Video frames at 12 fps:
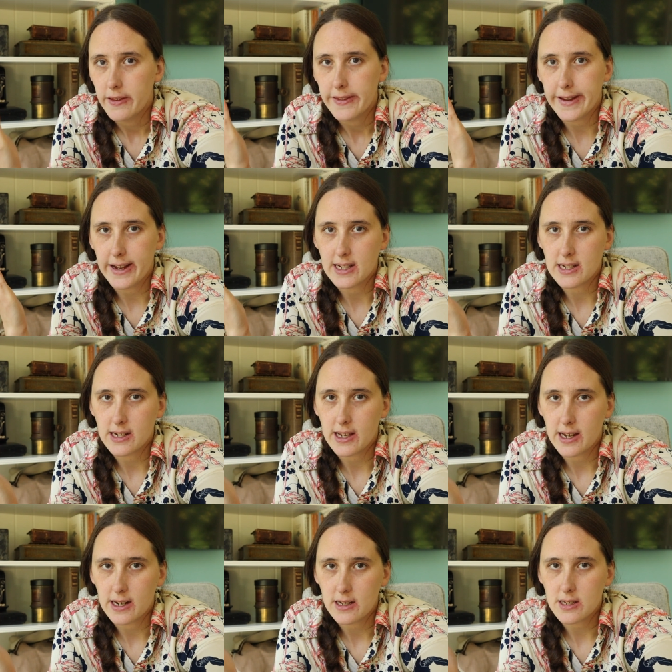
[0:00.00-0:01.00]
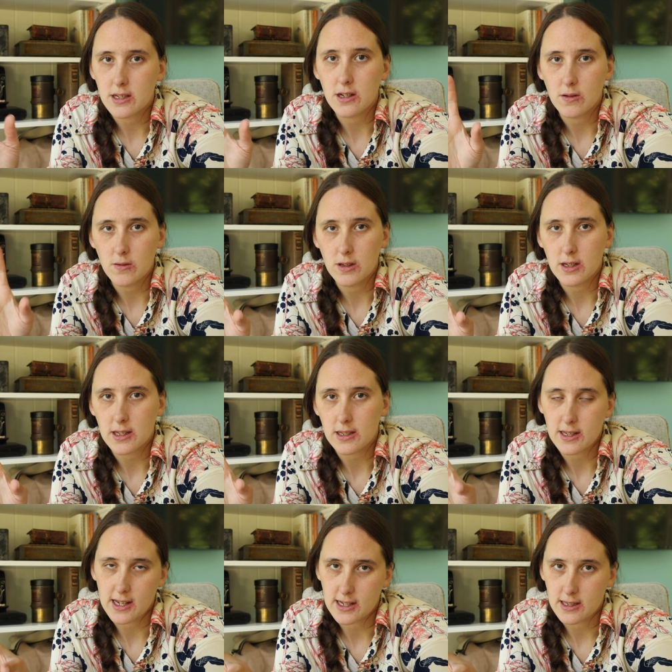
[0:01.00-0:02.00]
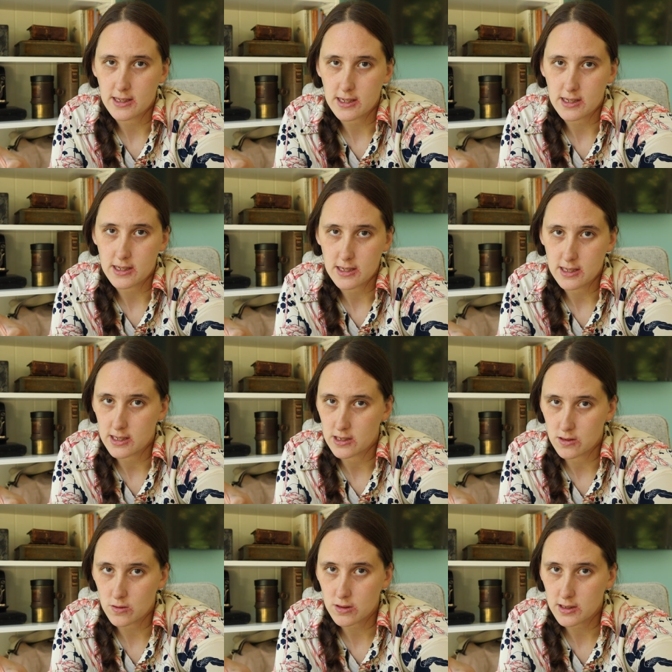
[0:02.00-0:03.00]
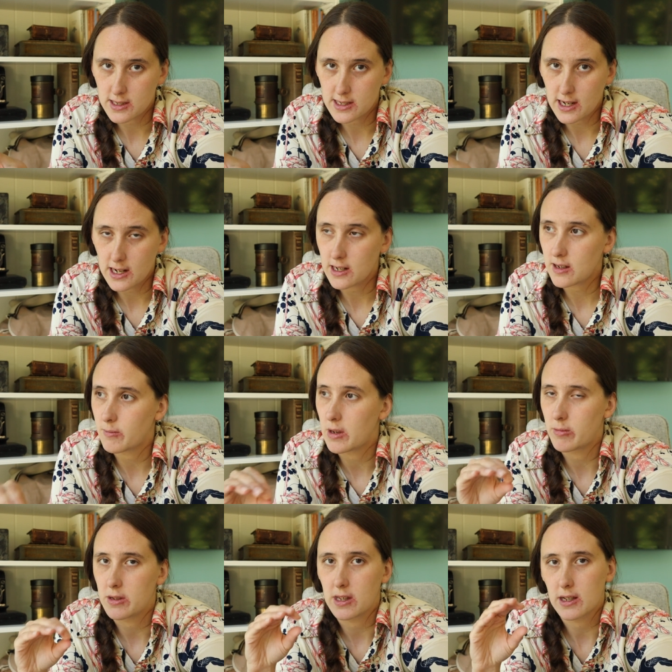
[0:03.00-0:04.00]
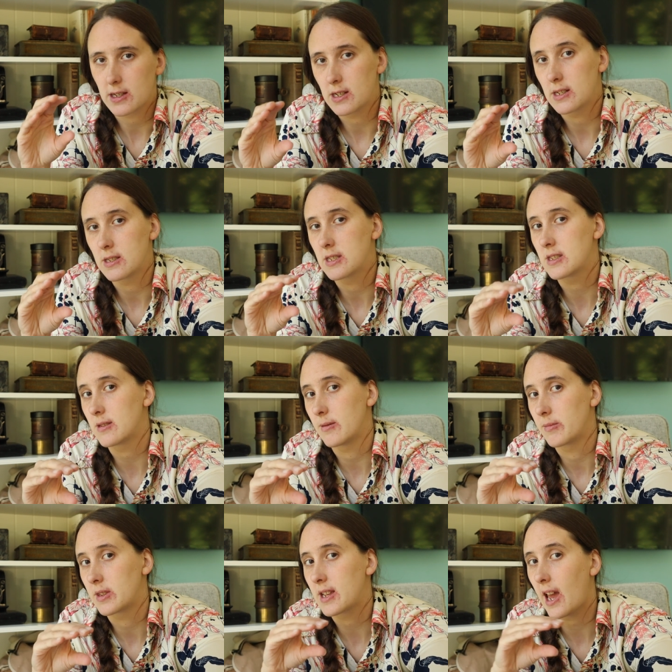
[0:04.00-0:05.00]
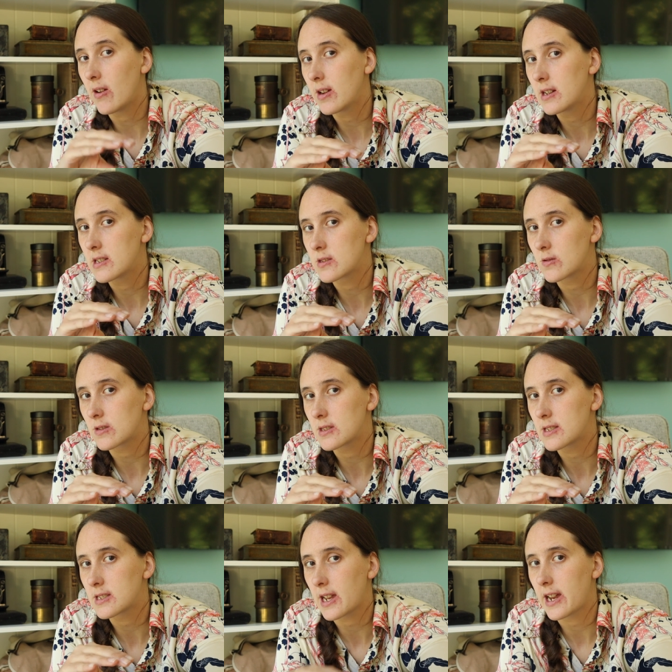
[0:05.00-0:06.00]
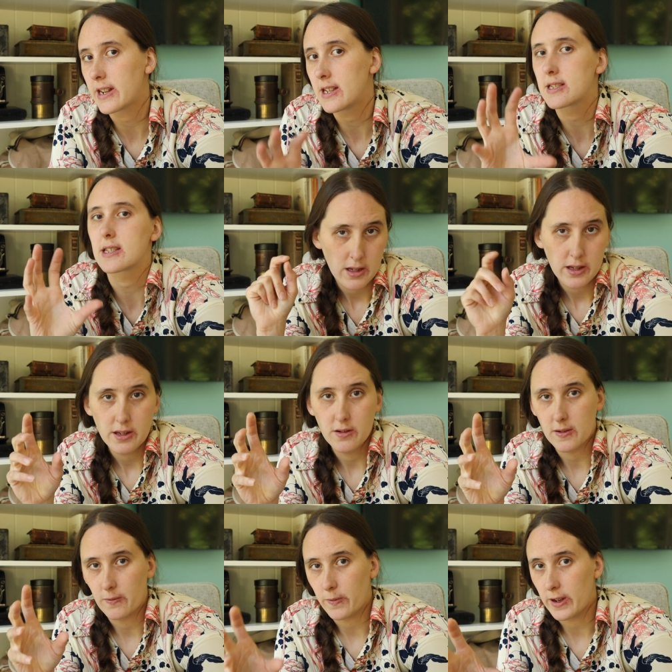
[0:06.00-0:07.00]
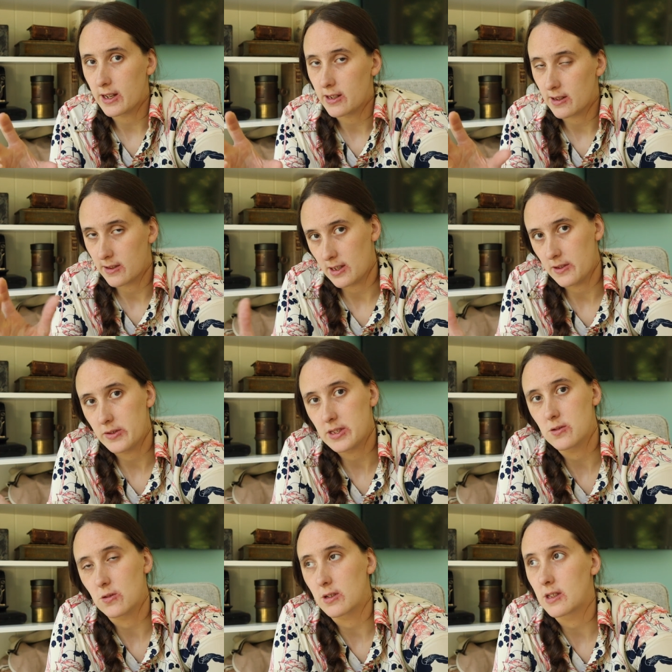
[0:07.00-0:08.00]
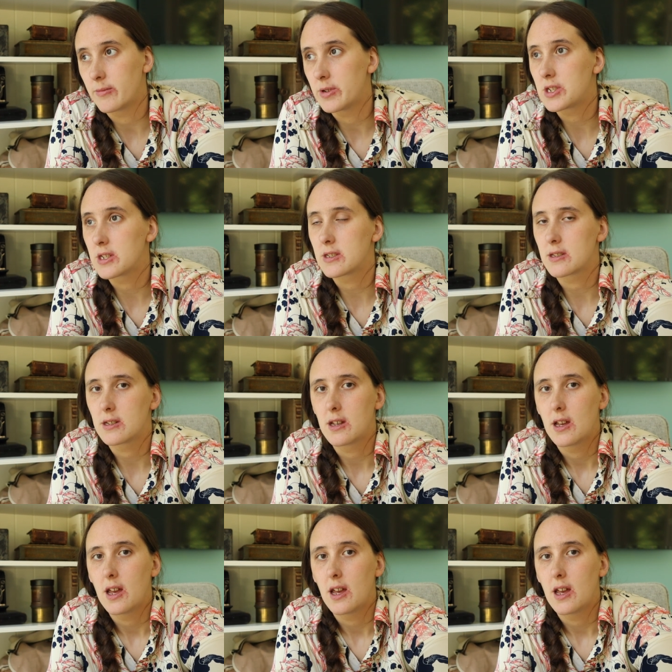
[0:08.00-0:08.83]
the eighteen eighties, go look at Kansas's historical society, maybe like some county historical societies. You can find a lot of historical images